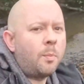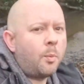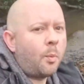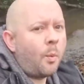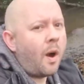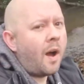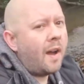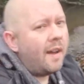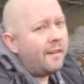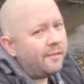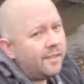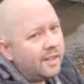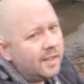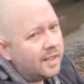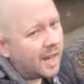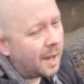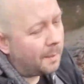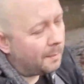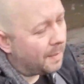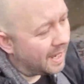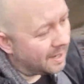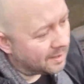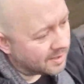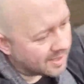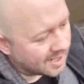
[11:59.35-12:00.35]
why have you
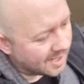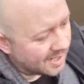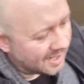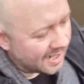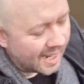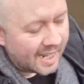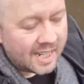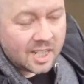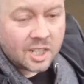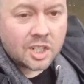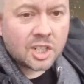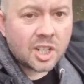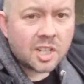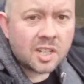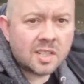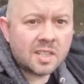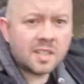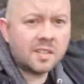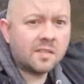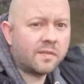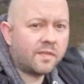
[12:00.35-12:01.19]
come out to nature to